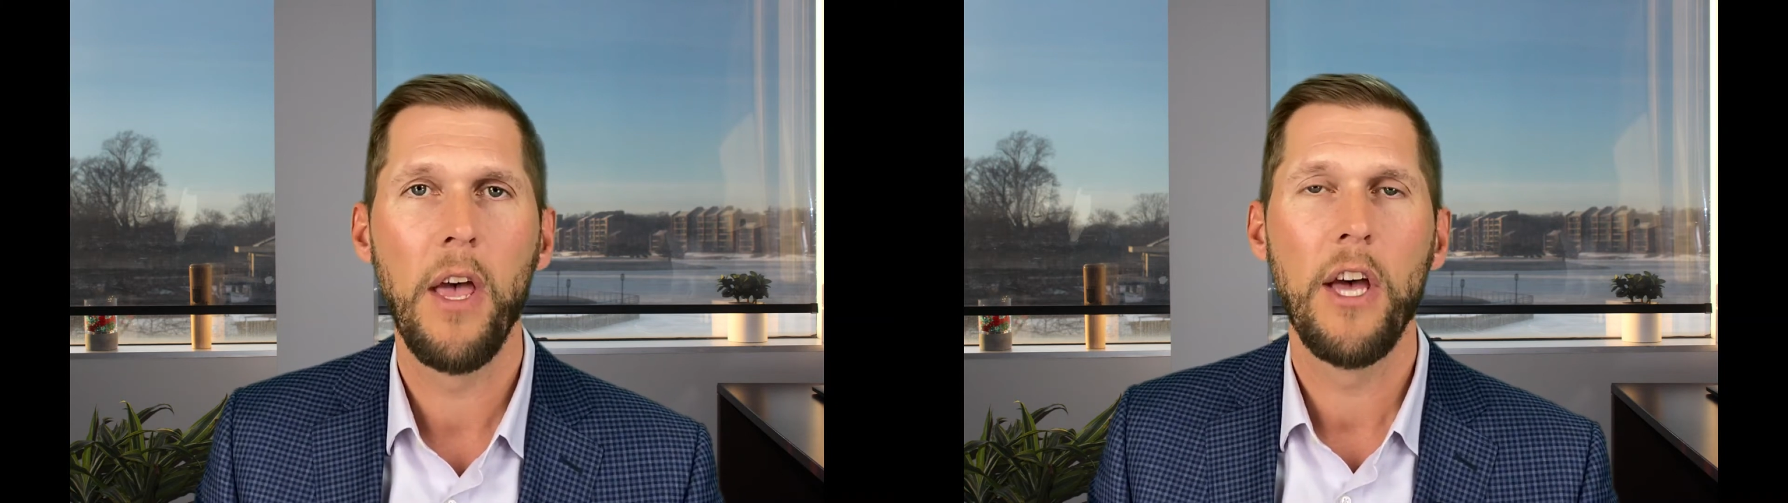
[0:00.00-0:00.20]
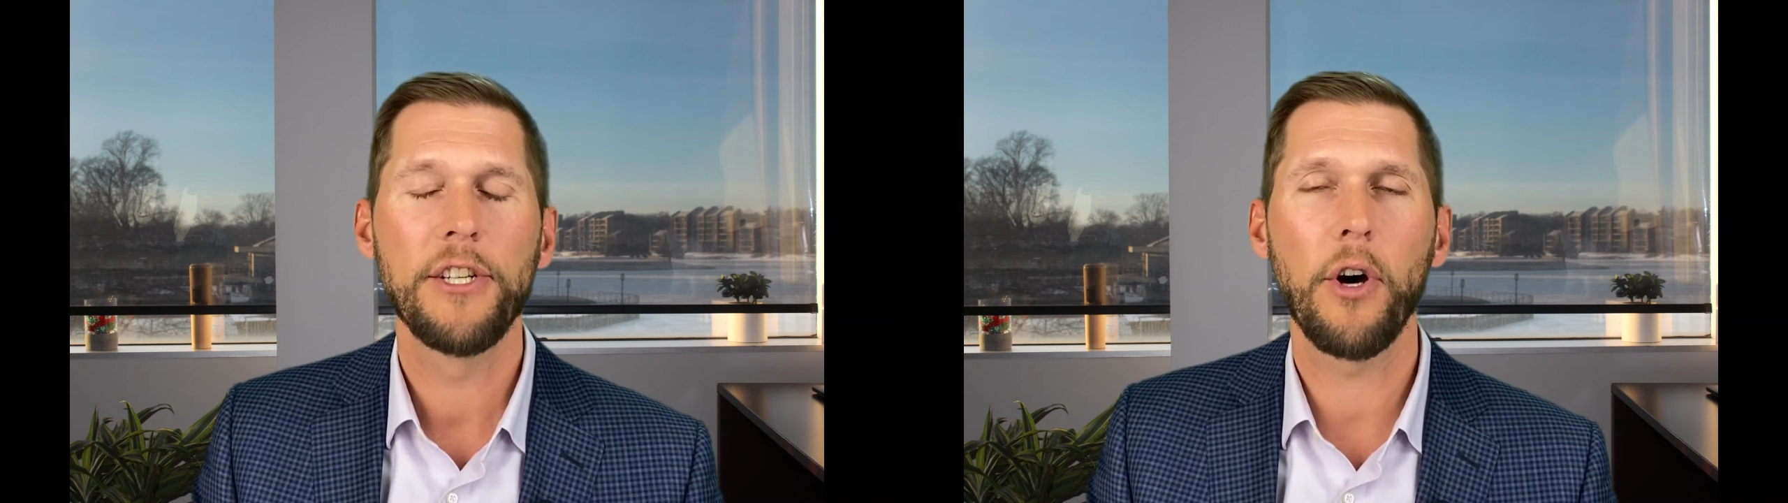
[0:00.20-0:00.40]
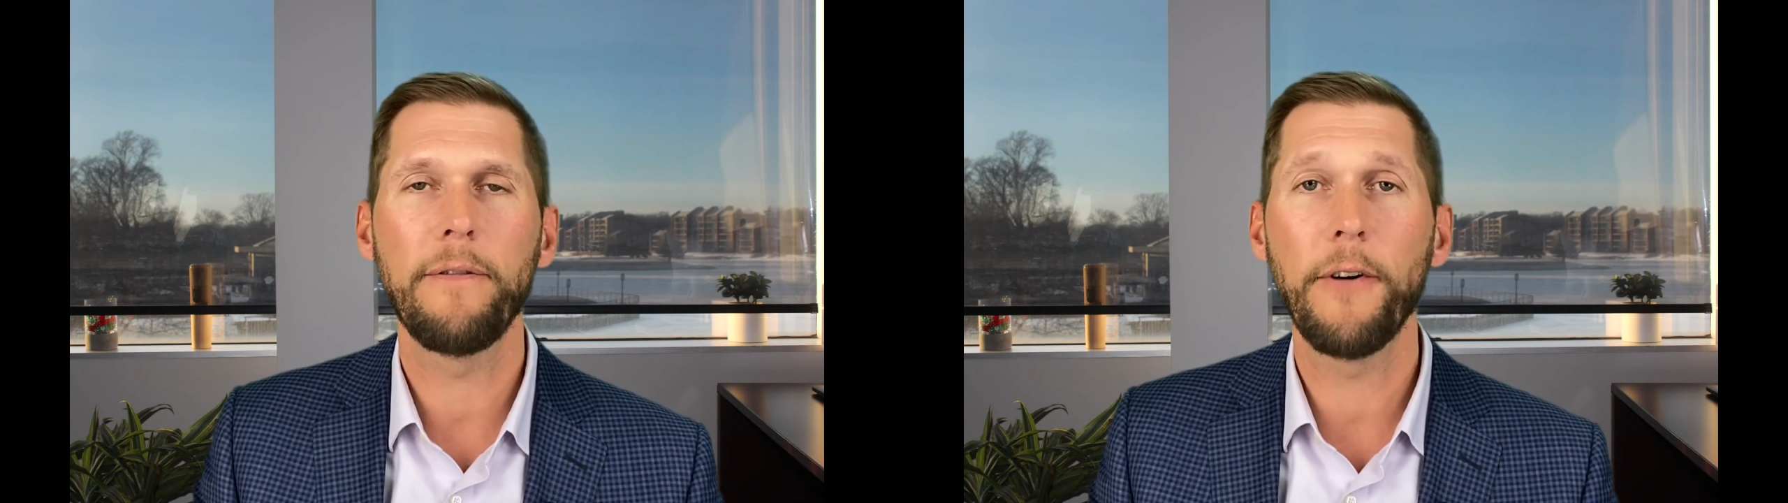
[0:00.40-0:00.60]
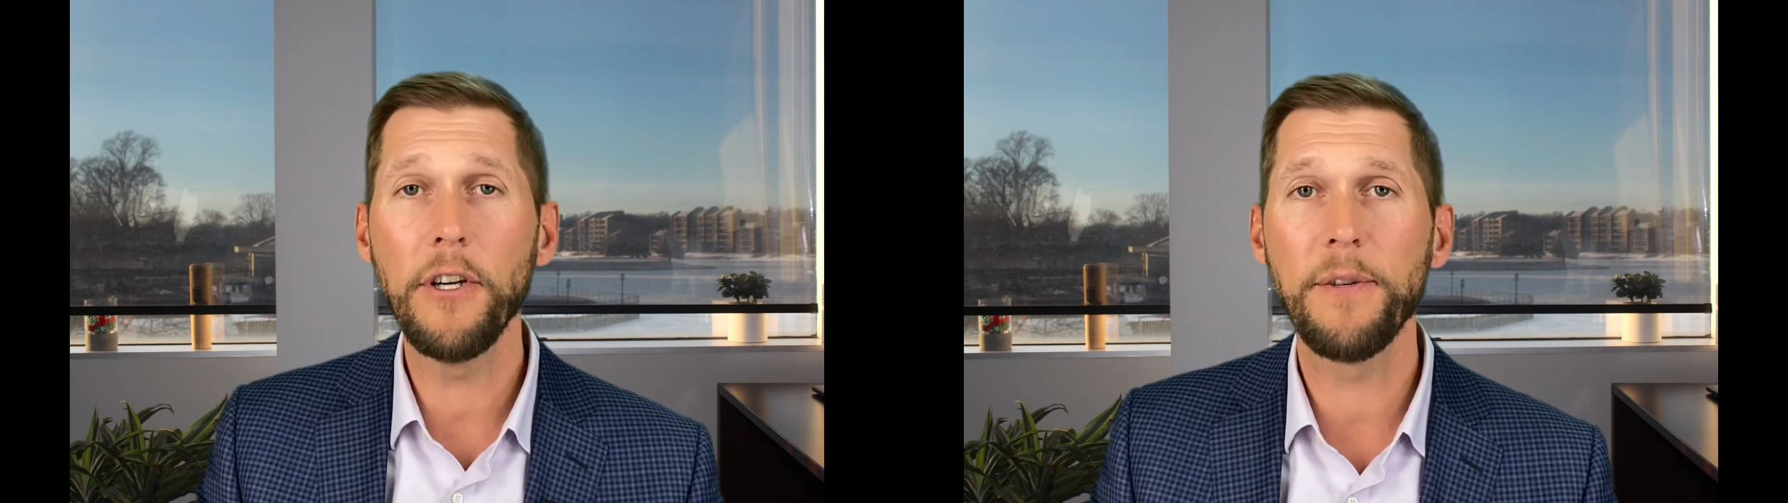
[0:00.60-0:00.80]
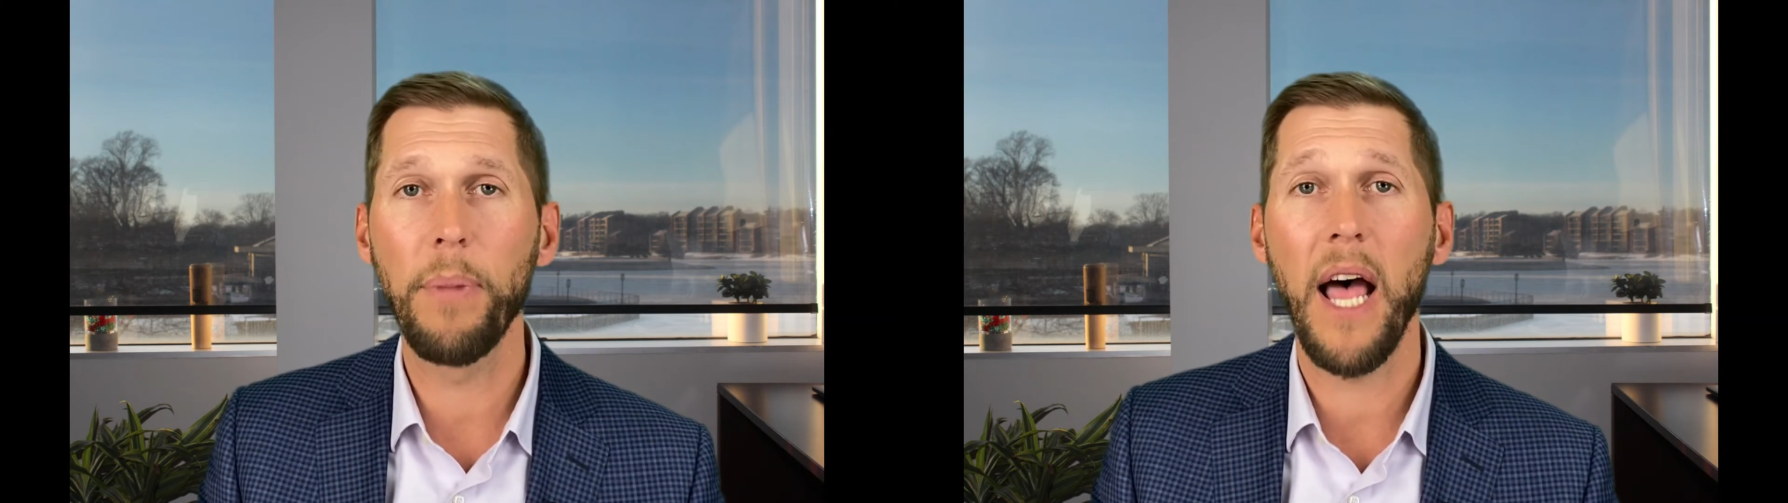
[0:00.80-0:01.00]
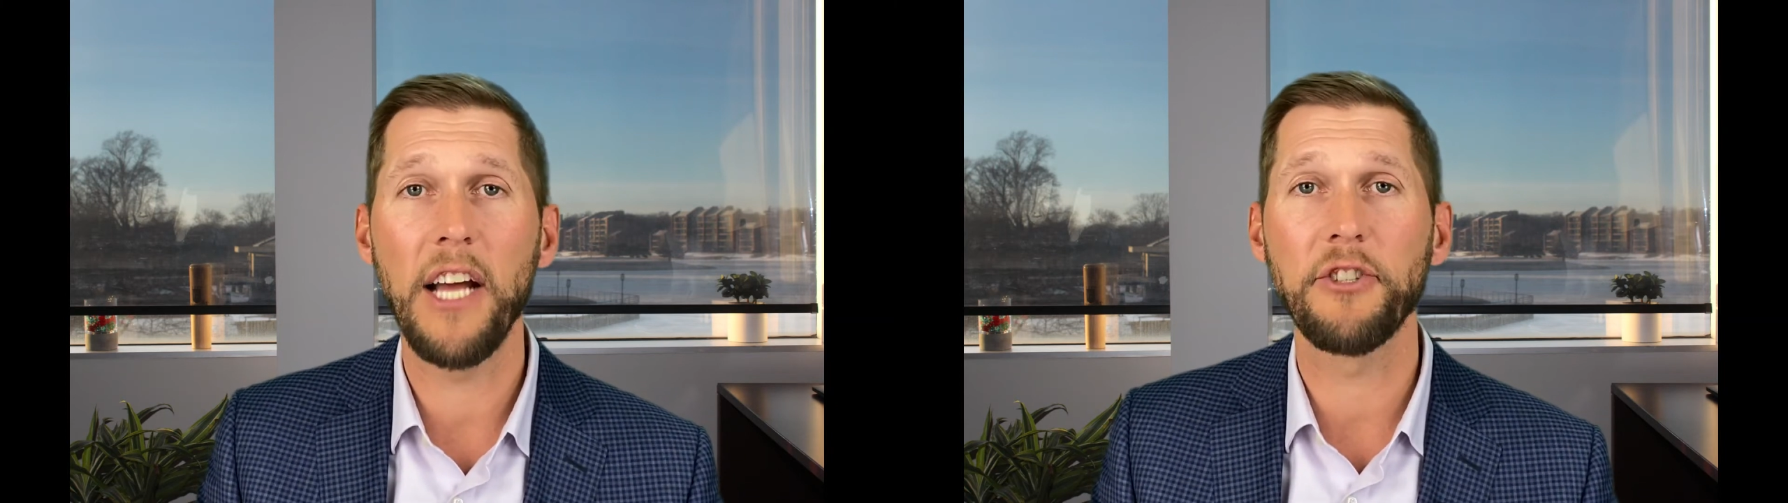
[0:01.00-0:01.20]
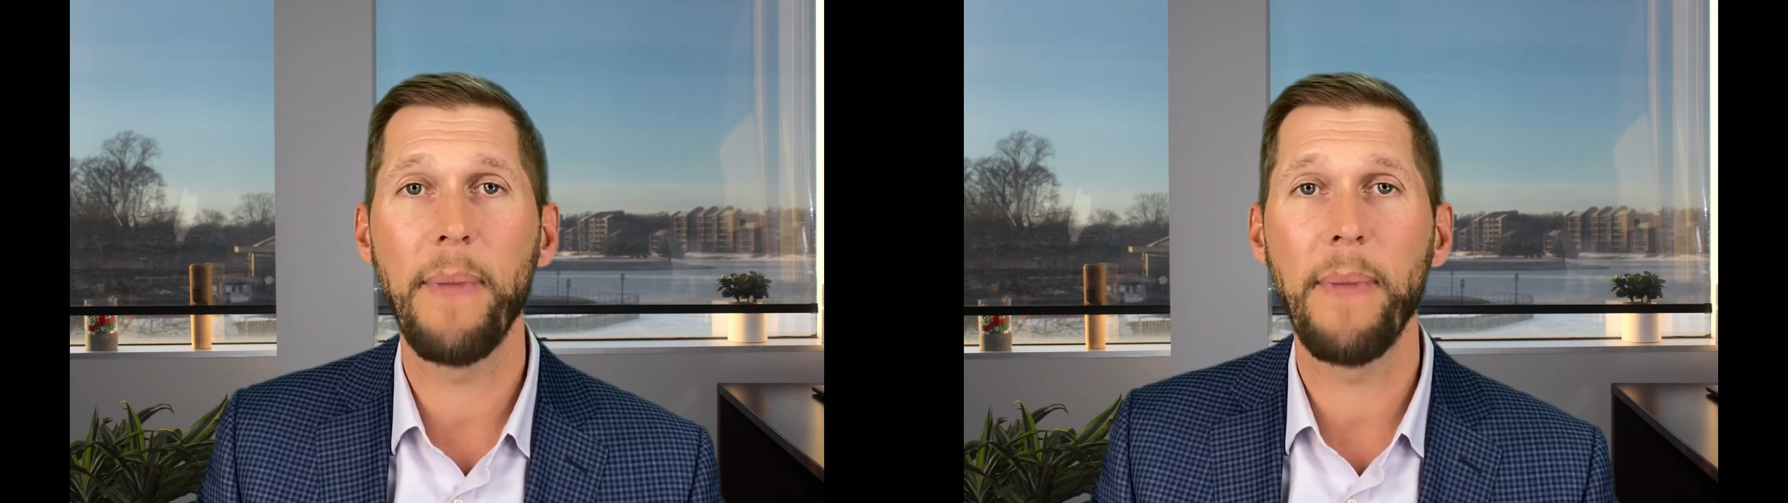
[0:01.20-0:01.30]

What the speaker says: So at first blush,